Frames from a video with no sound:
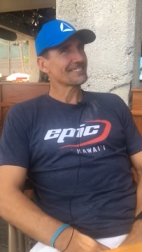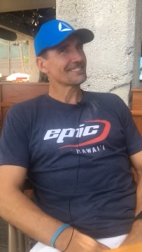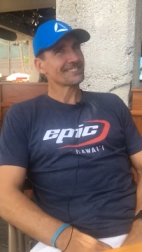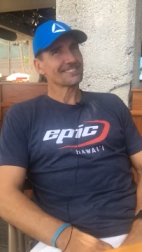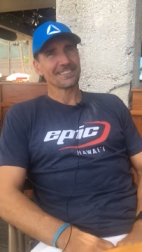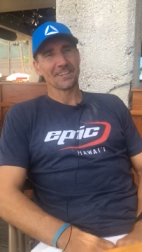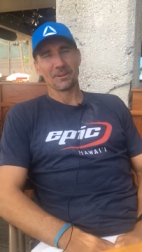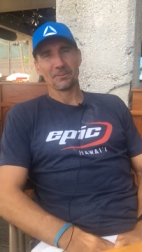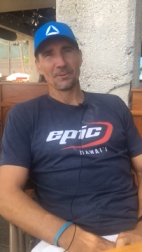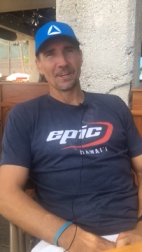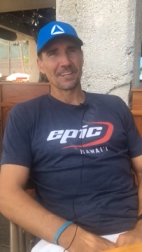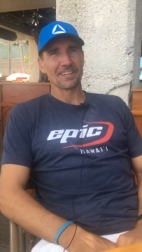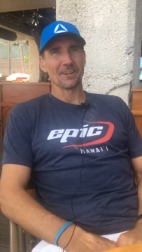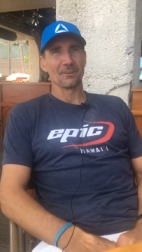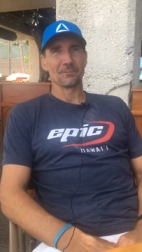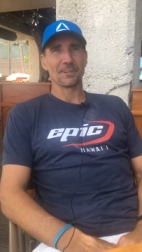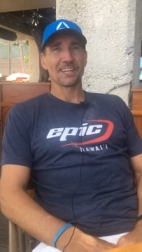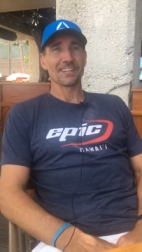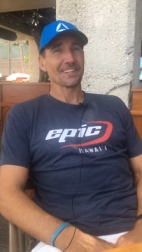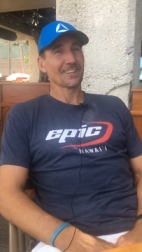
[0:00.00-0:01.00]

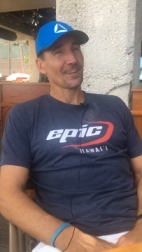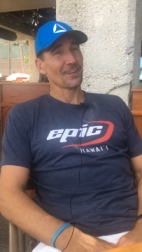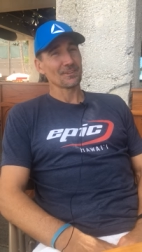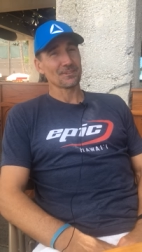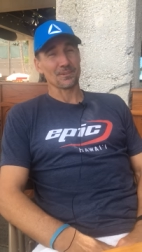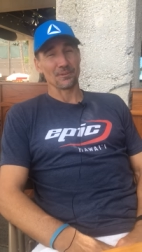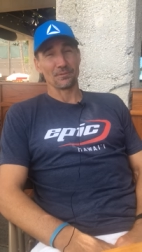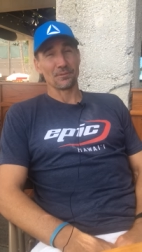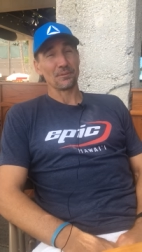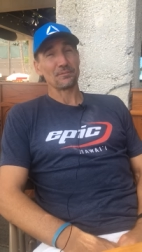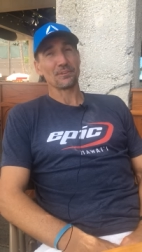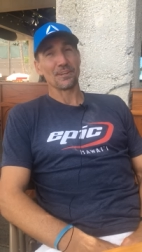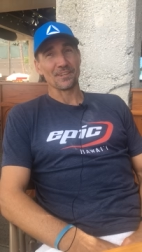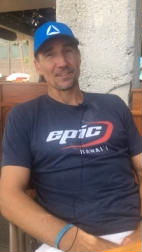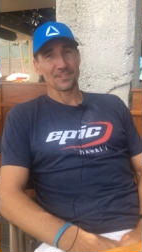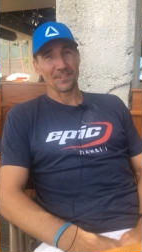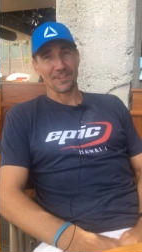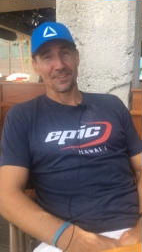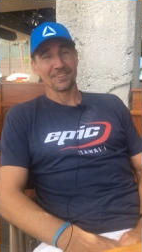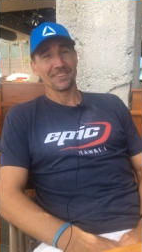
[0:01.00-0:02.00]
I'm getting close to 50,
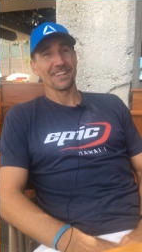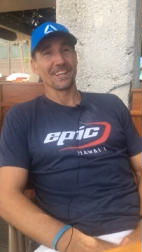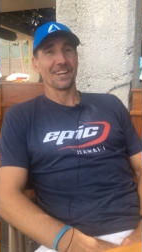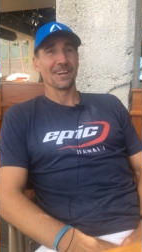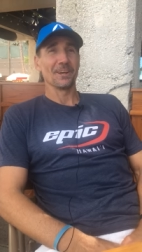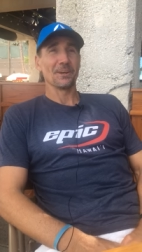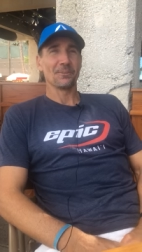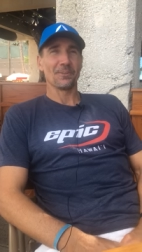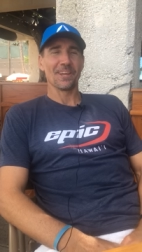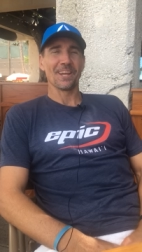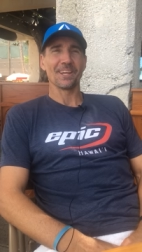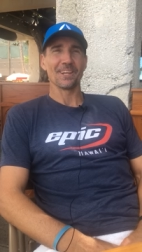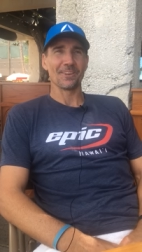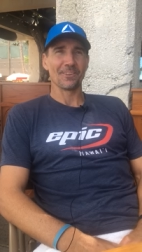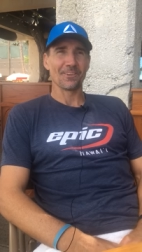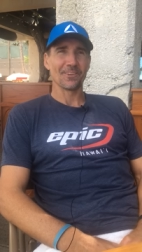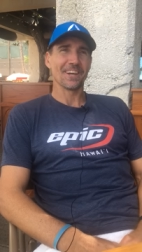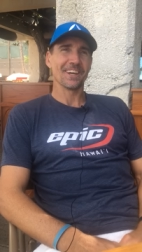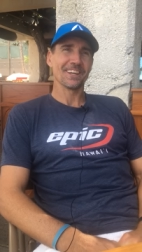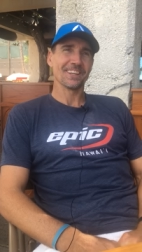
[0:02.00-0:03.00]
so, you know, at the end of
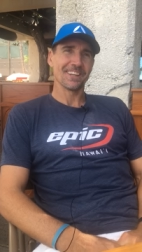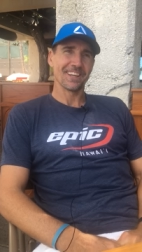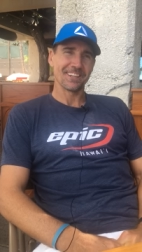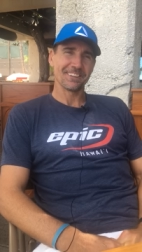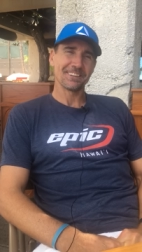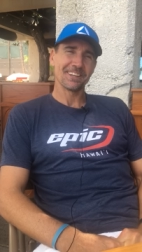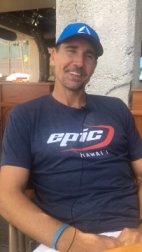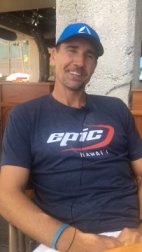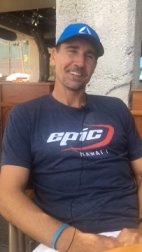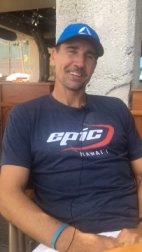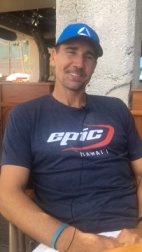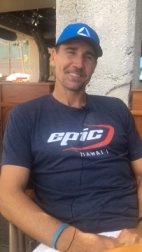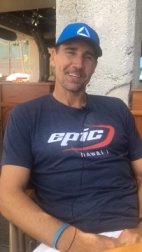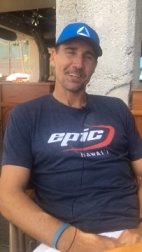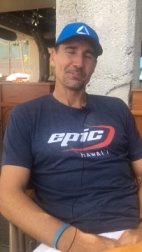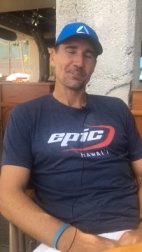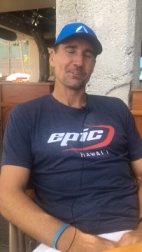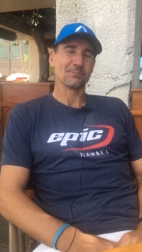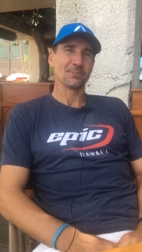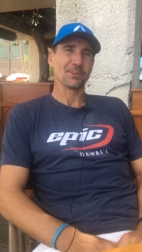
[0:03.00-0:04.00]
the day, that does
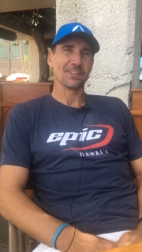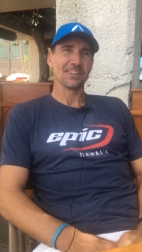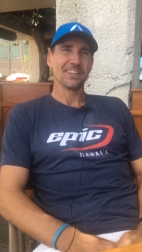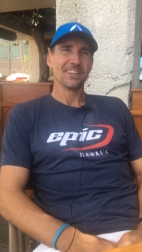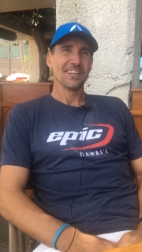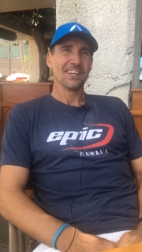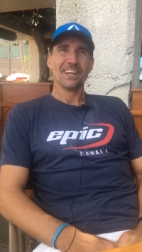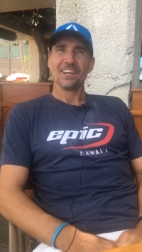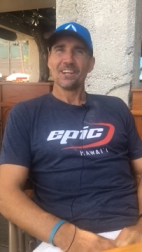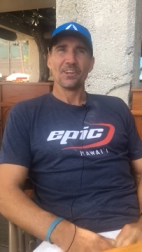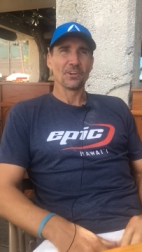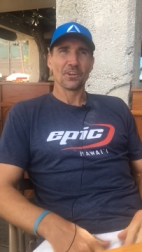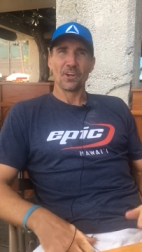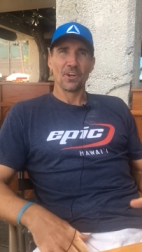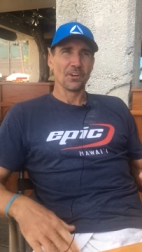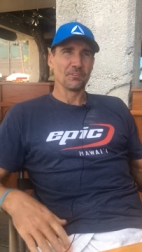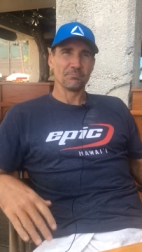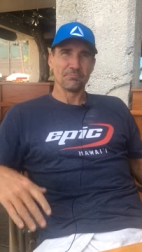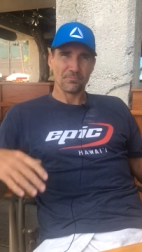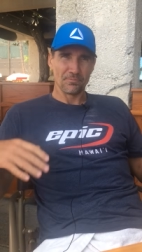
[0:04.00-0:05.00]
happen. But look,
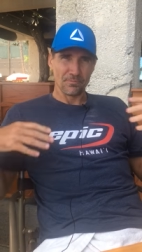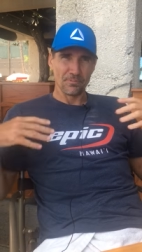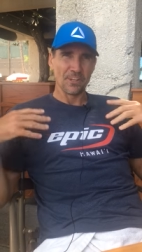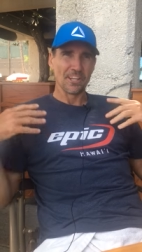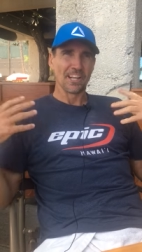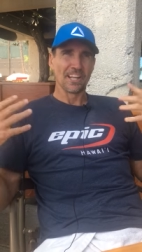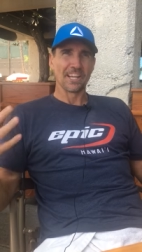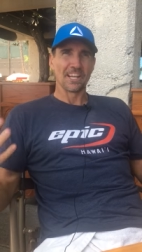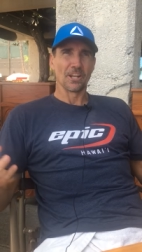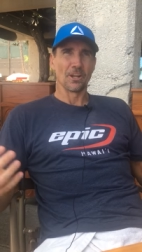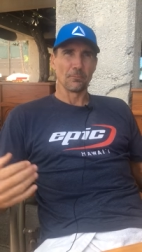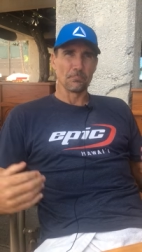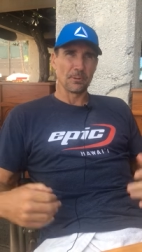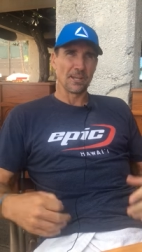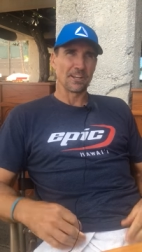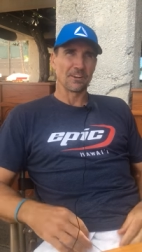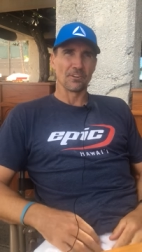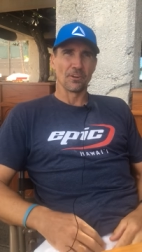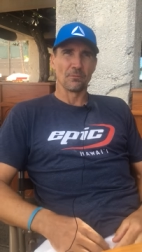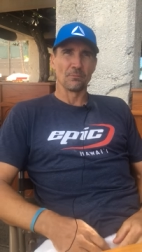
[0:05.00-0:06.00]
I'm feeling a lot
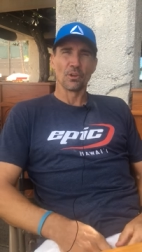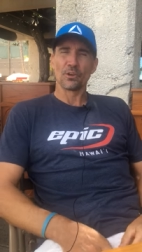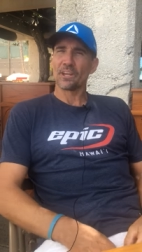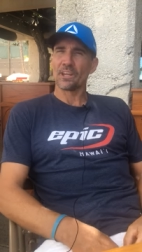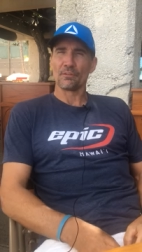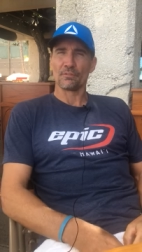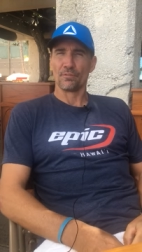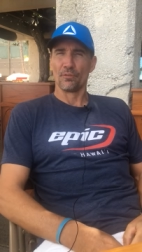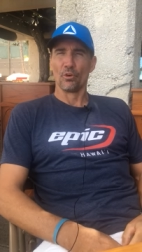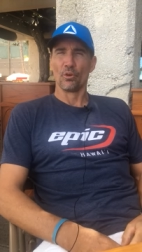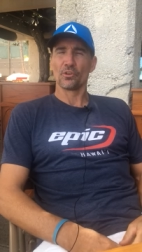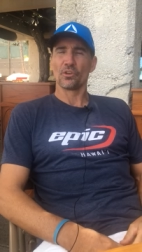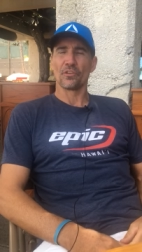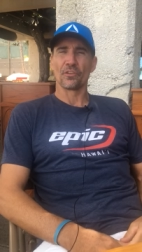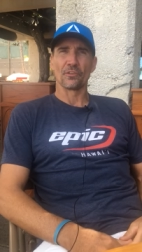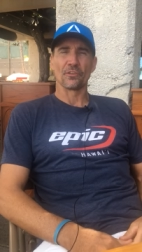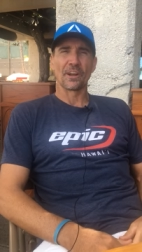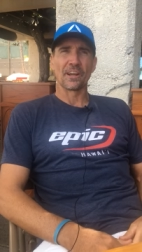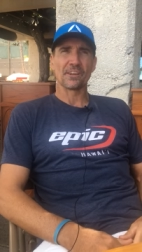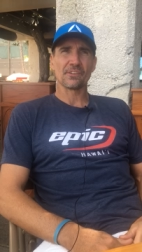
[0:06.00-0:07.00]
better. I'm looking forward to
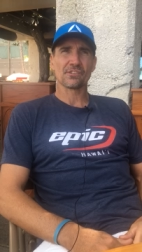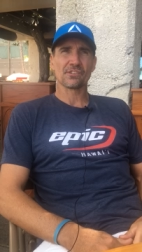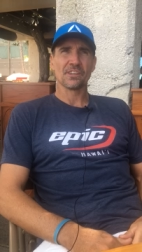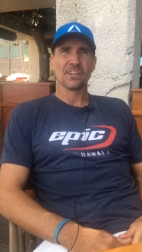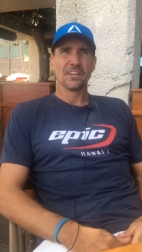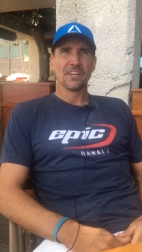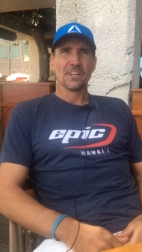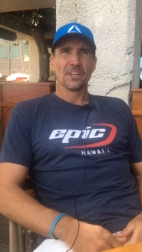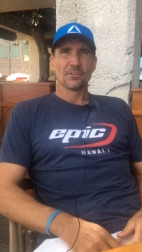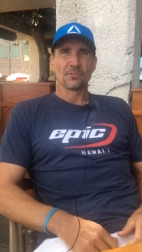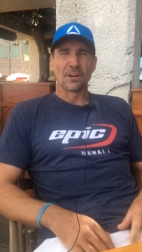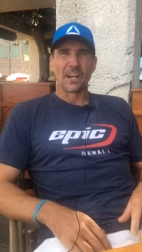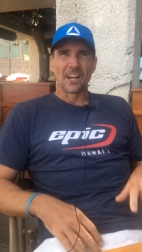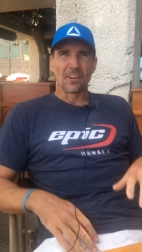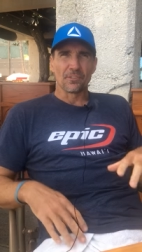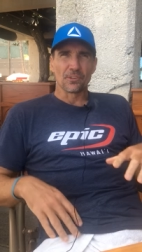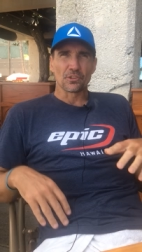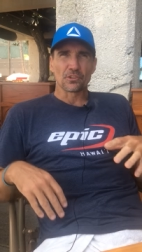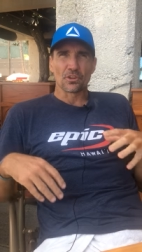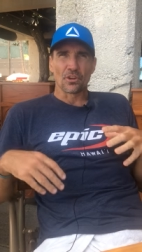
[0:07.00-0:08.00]
the race
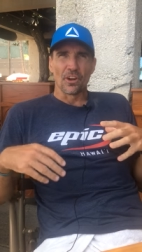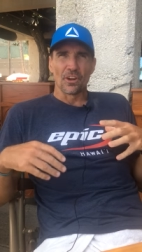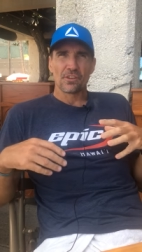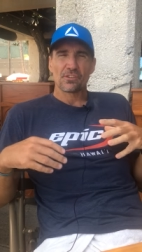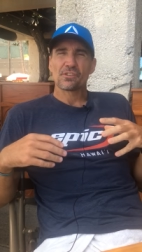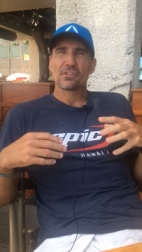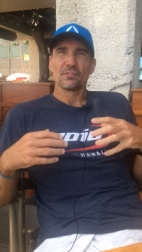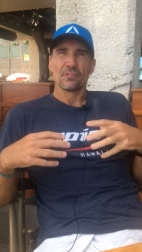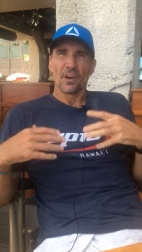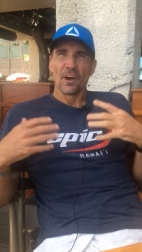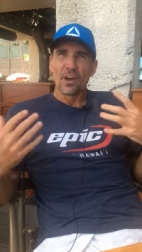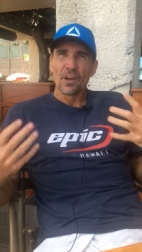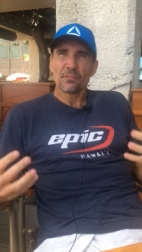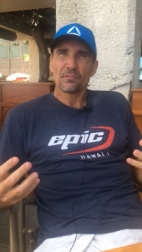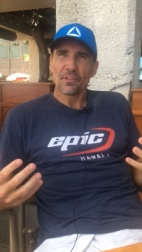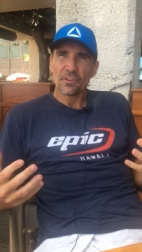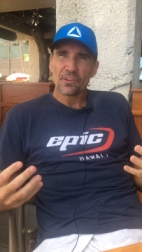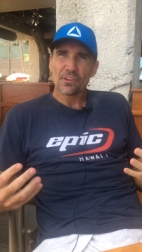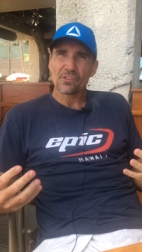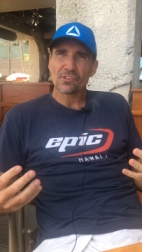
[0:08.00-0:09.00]
rather than trying to
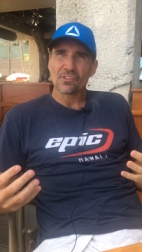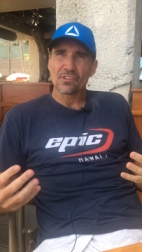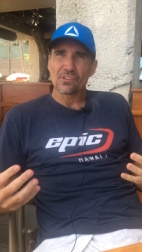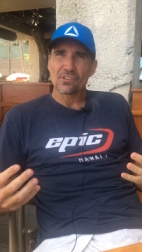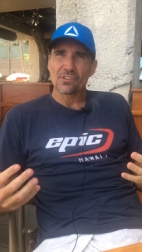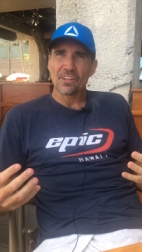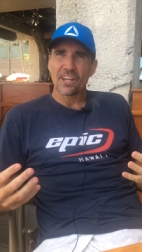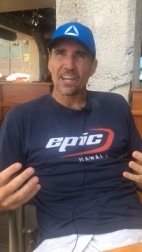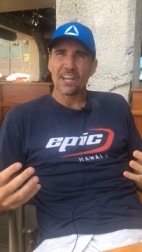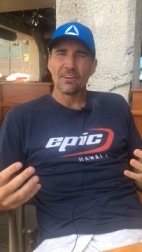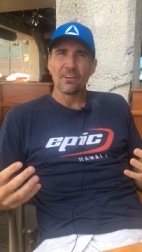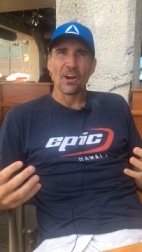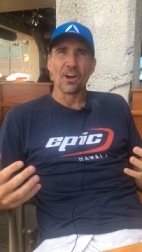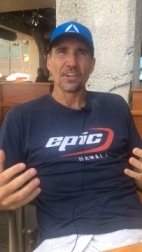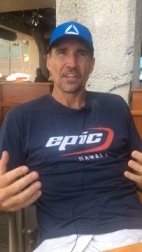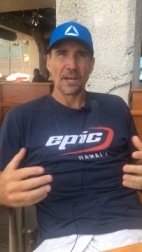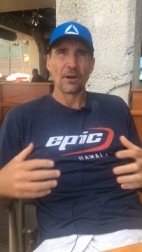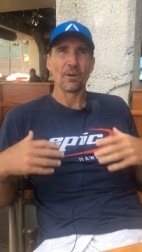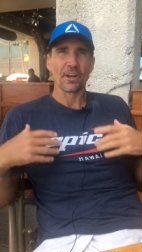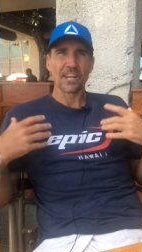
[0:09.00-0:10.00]
survive the distance. Now
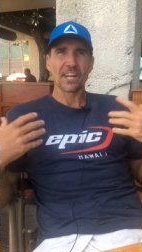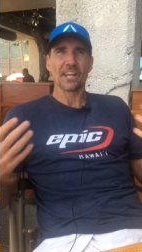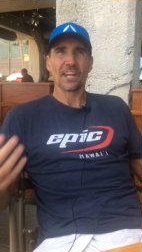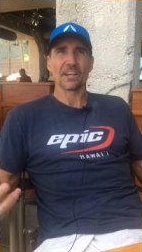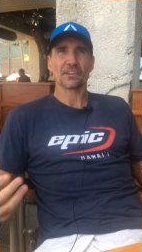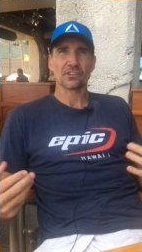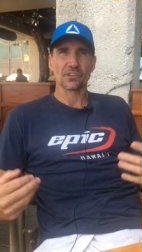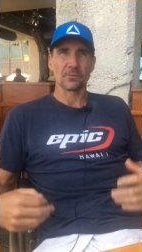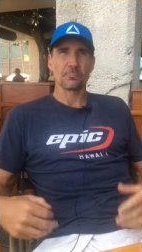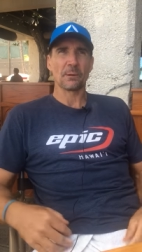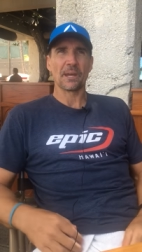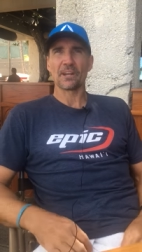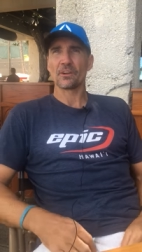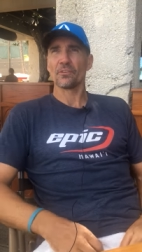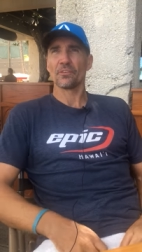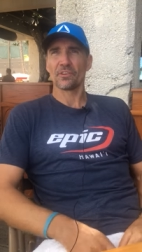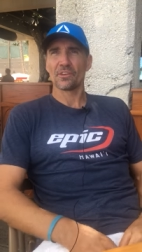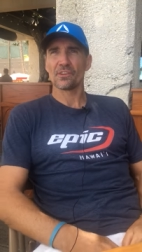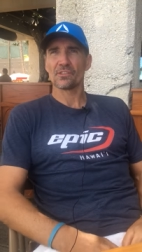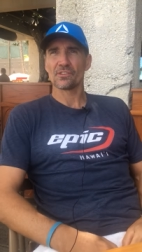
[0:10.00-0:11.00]
I know I can actually
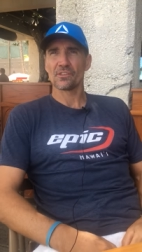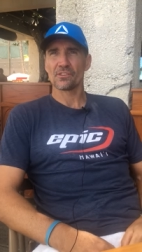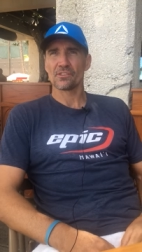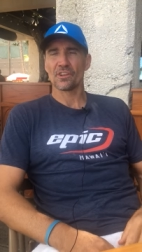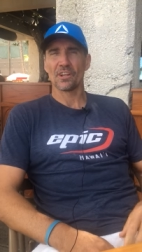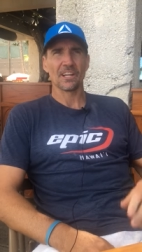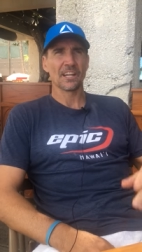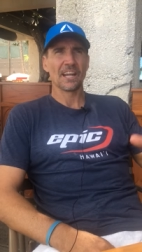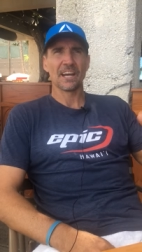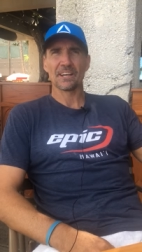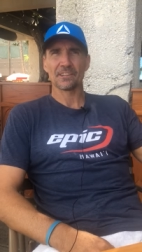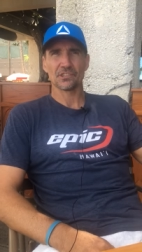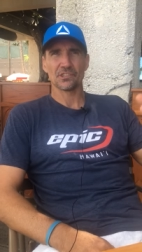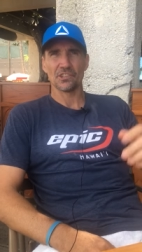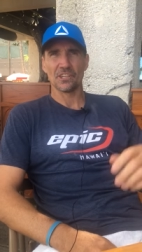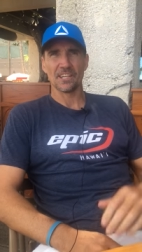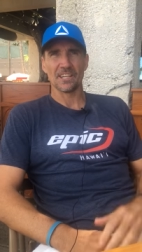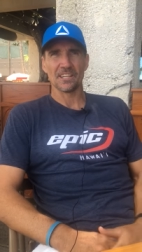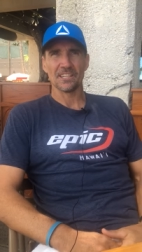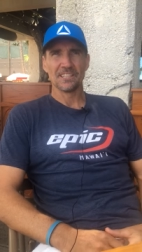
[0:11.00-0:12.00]
paddle the distance. Like last
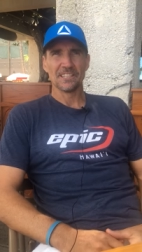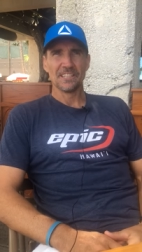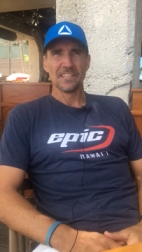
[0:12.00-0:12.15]
year,